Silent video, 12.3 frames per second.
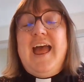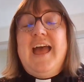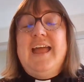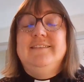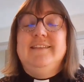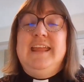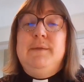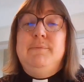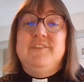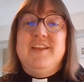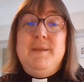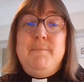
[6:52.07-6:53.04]
And he
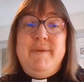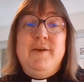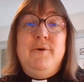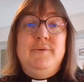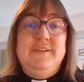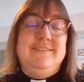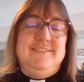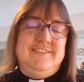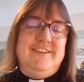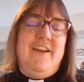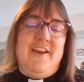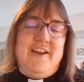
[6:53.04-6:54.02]
was going to build his
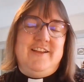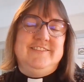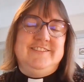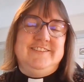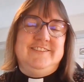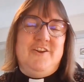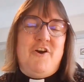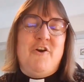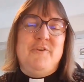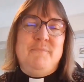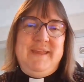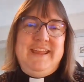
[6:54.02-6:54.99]
church
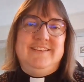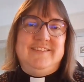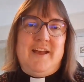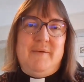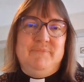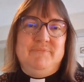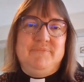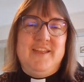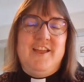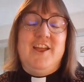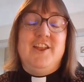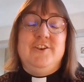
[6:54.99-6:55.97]
on Peter.
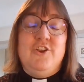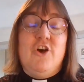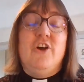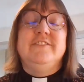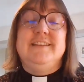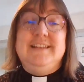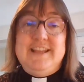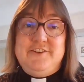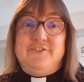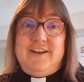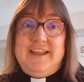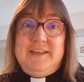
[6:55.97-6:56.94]
Not
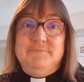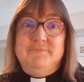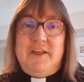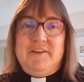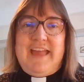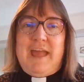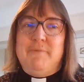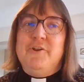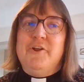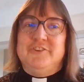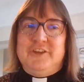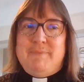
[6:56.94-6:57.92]
literally. Okay, we're
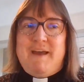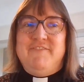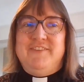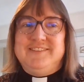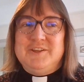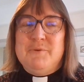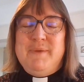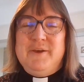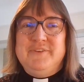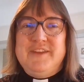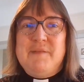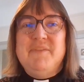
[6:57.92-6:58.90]
not talking about physical
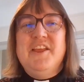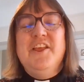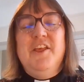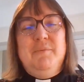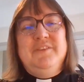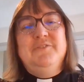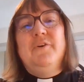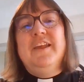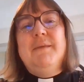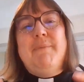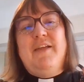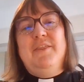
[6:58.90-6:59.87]
building. We're
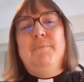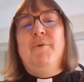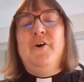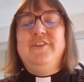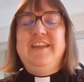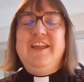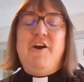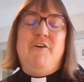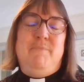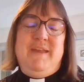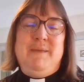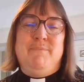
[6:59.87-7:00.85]
talking about the body
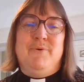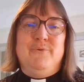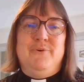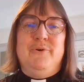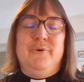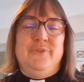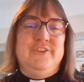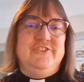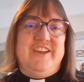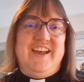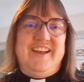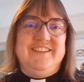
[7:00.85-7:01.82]
of people called the
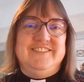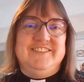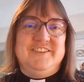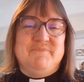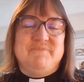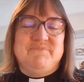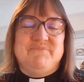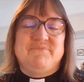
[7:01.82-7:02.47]
church.